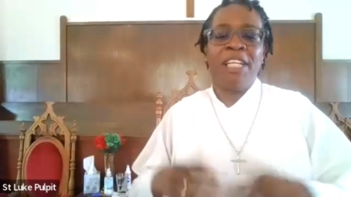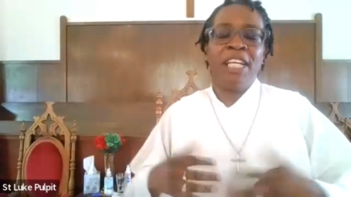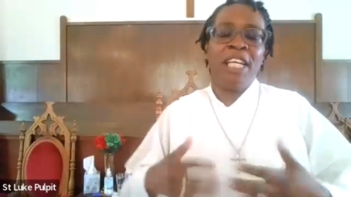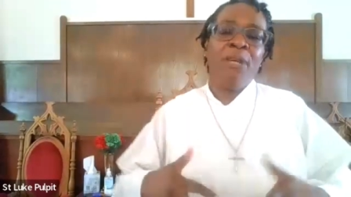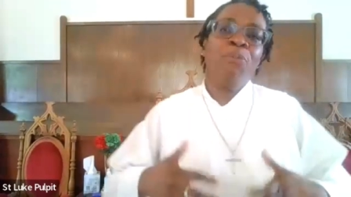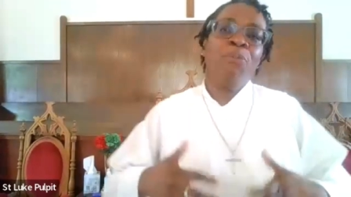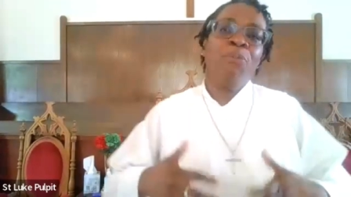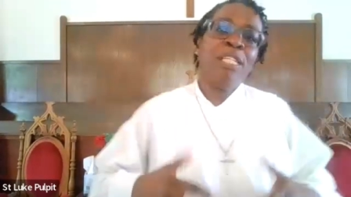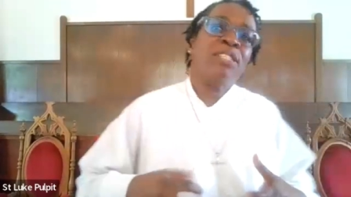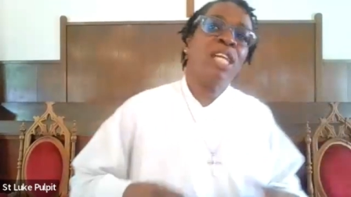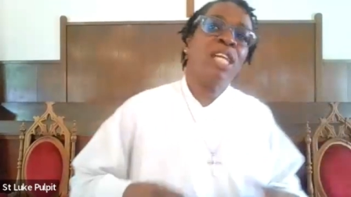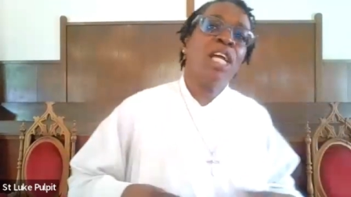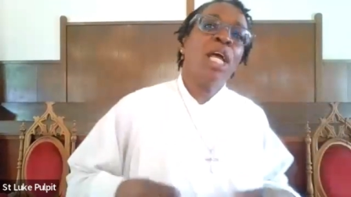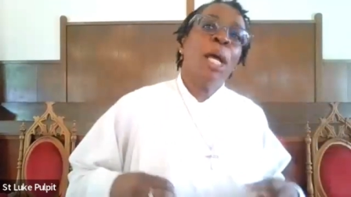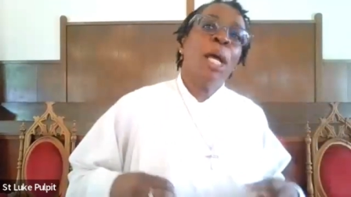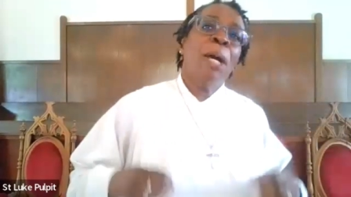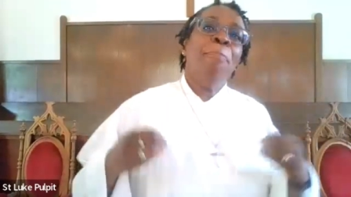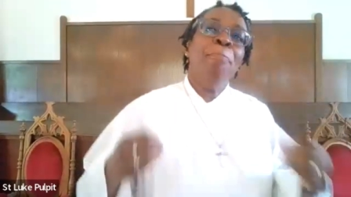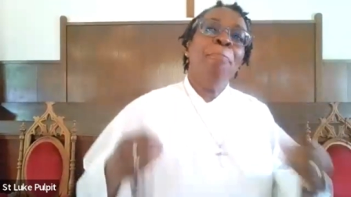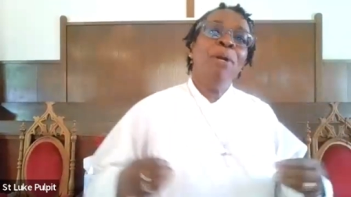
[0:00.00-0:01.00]
He was
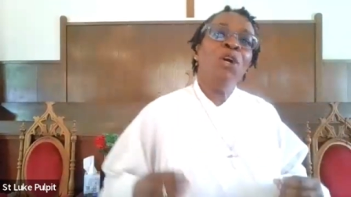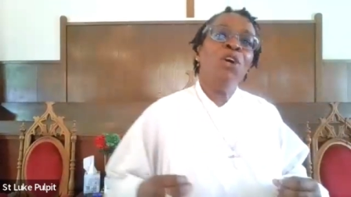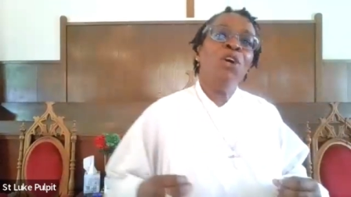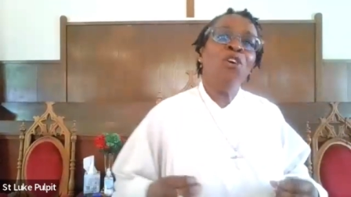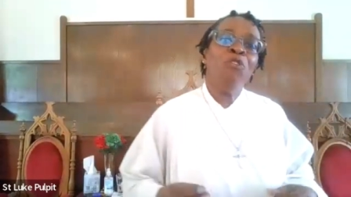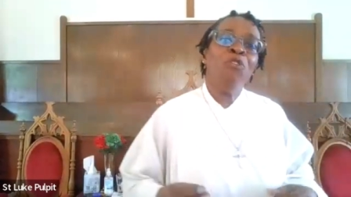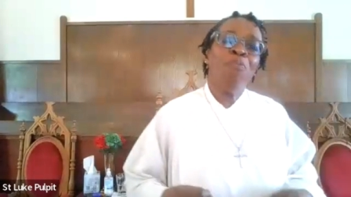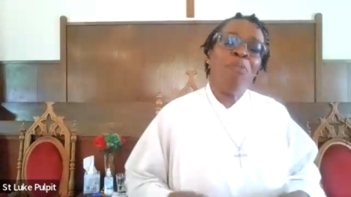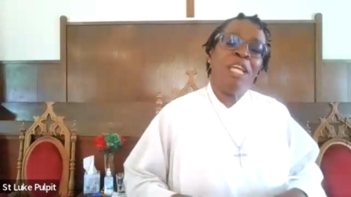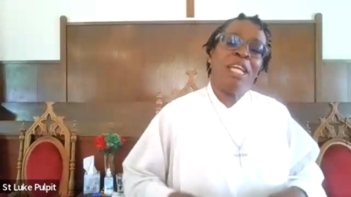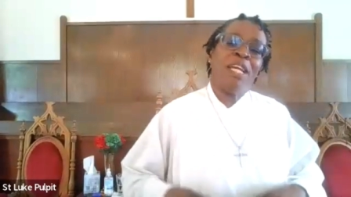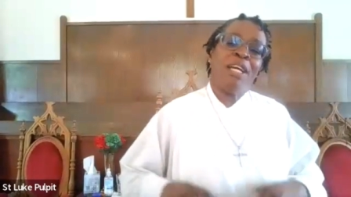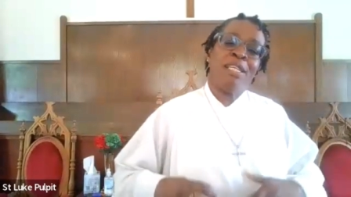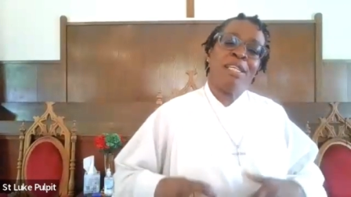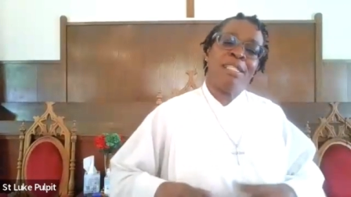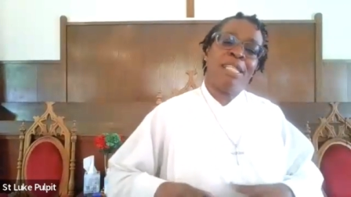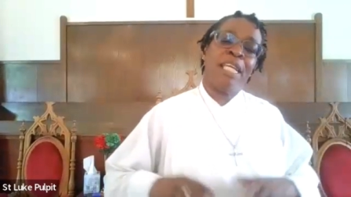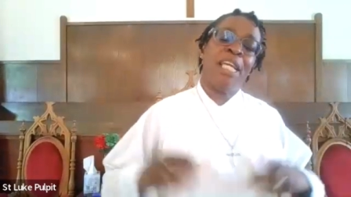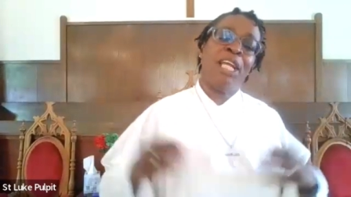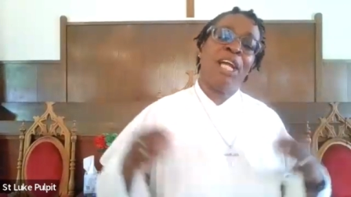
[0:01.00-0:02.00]
moved
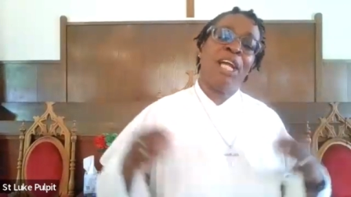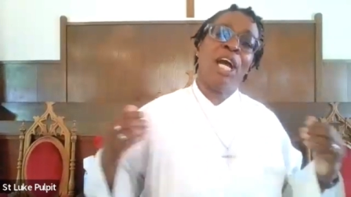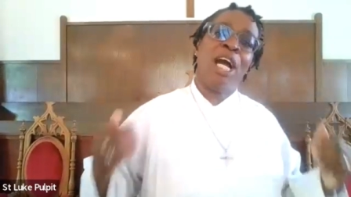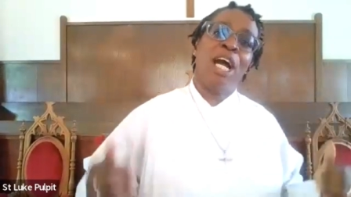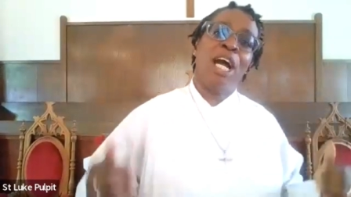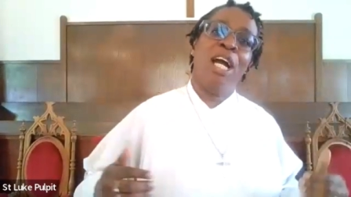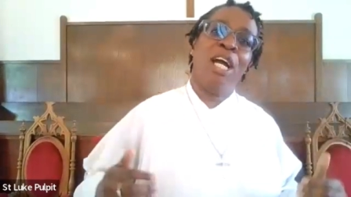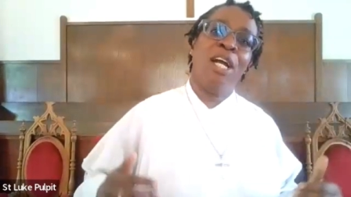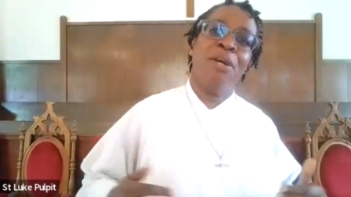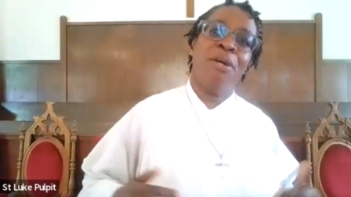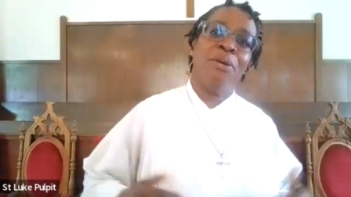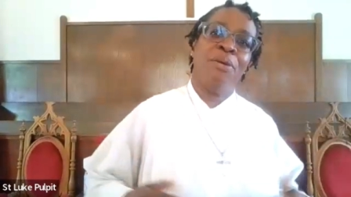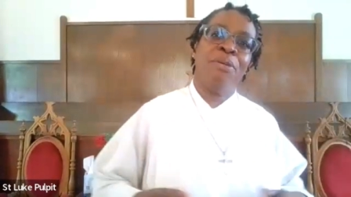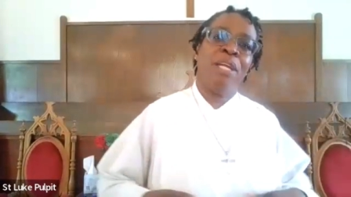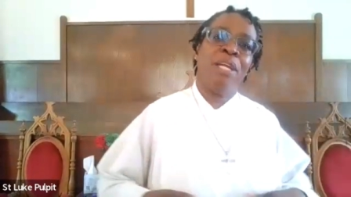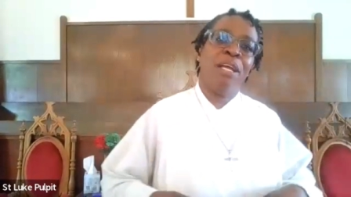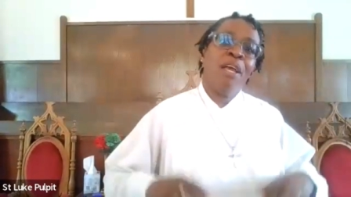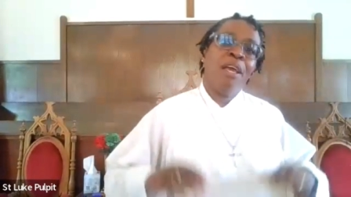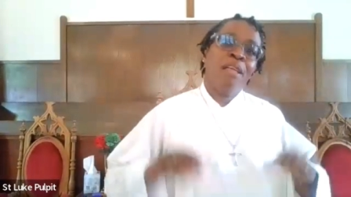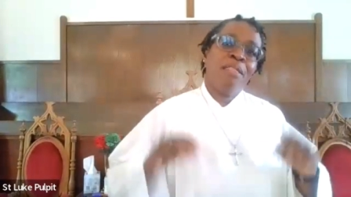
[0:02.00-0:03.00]
because he
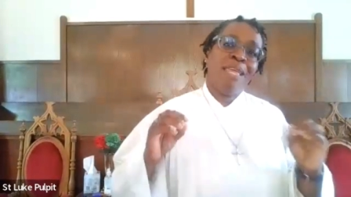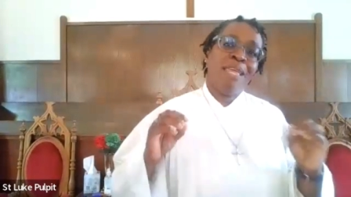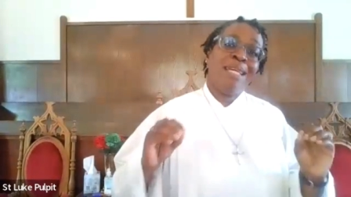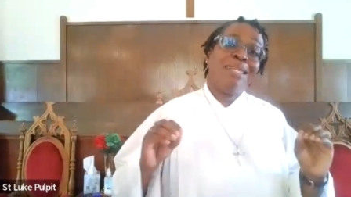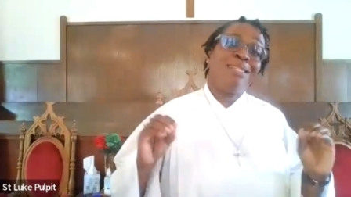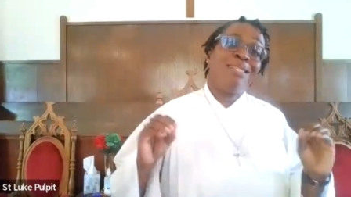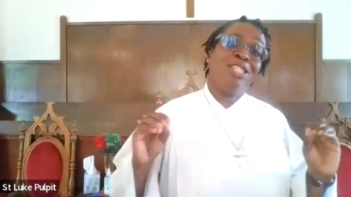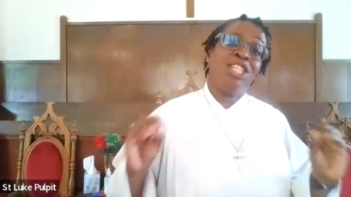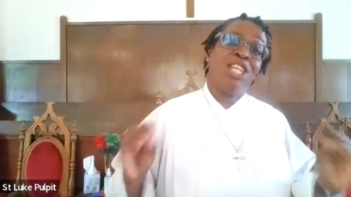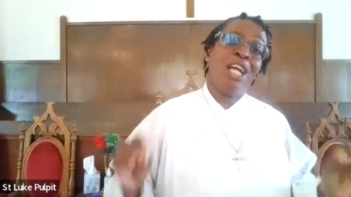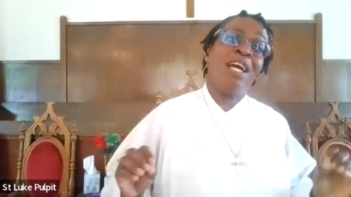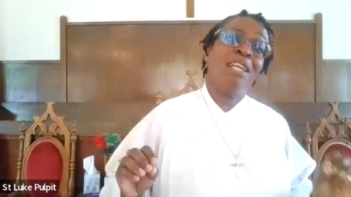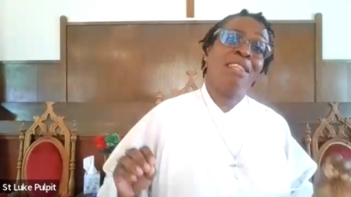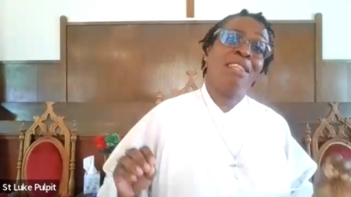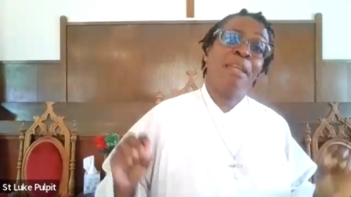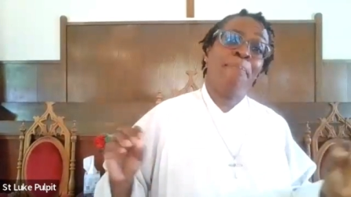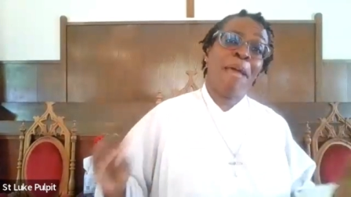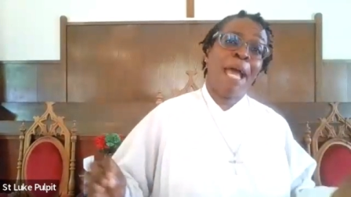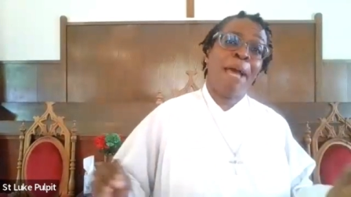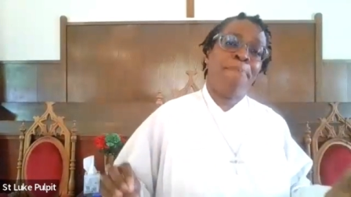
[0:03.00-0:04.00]
heard that John
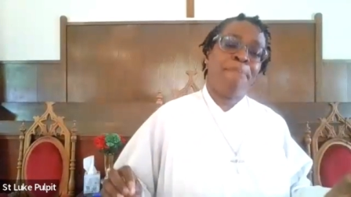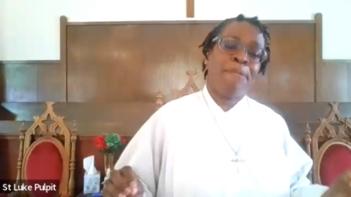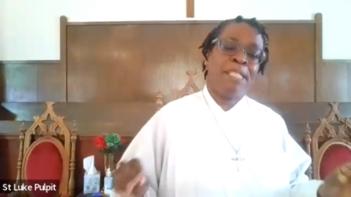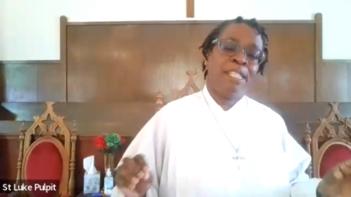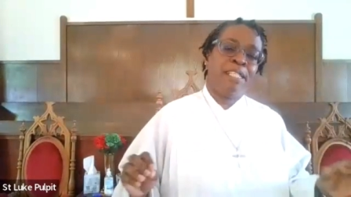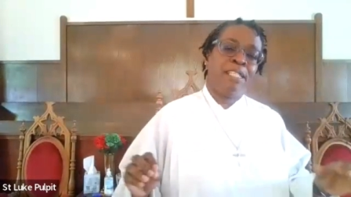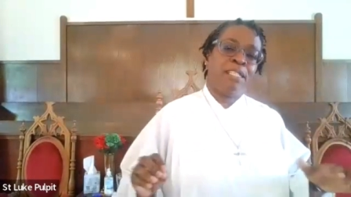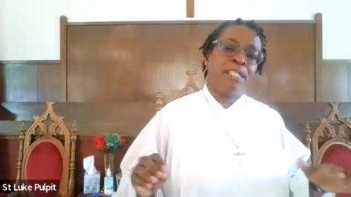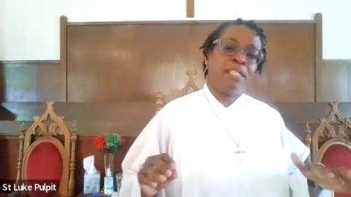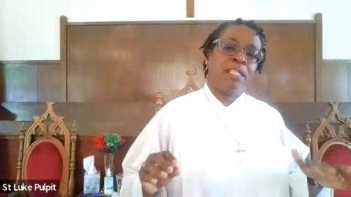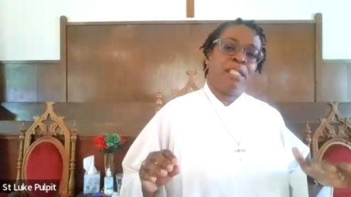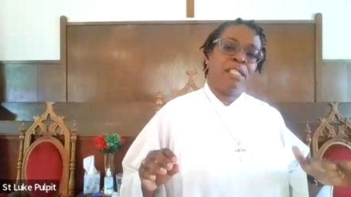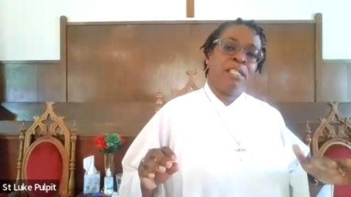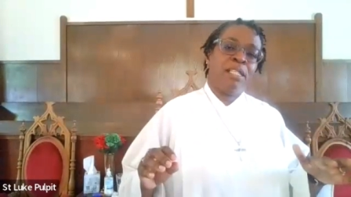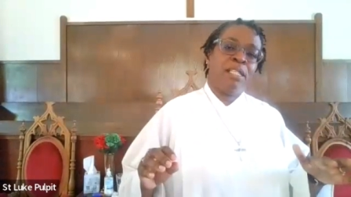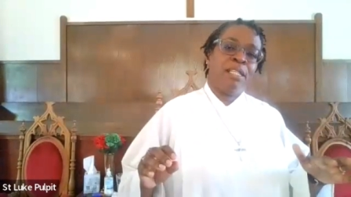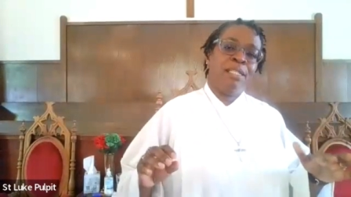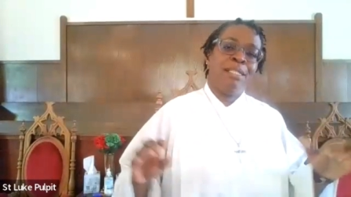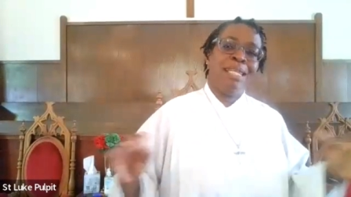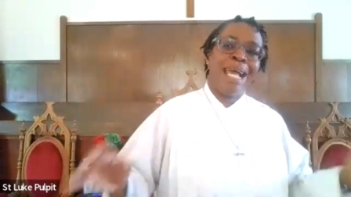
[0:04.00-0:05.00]
the Baptist
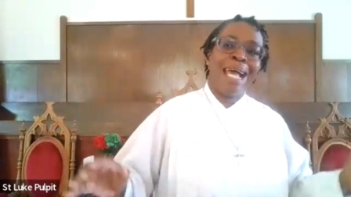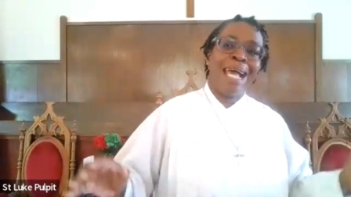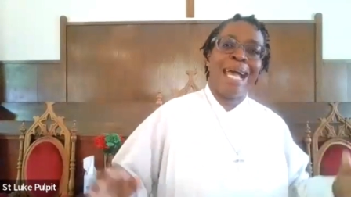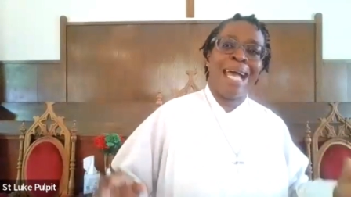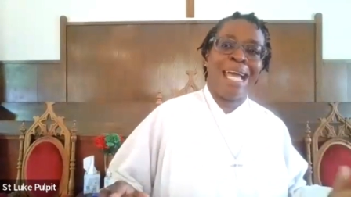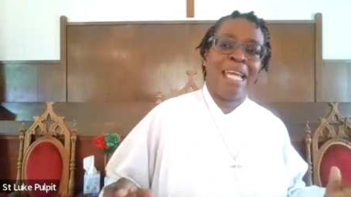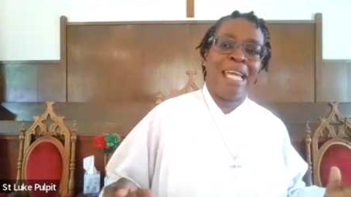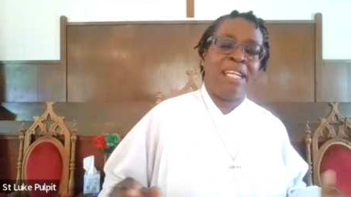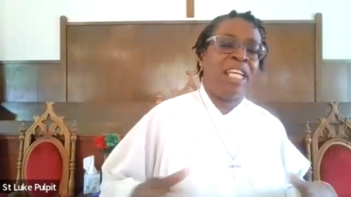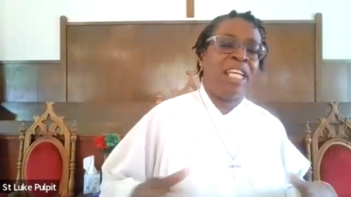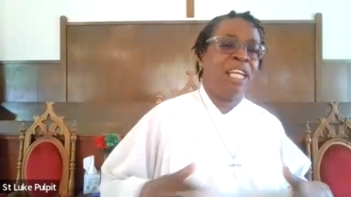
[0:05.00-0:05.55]
died.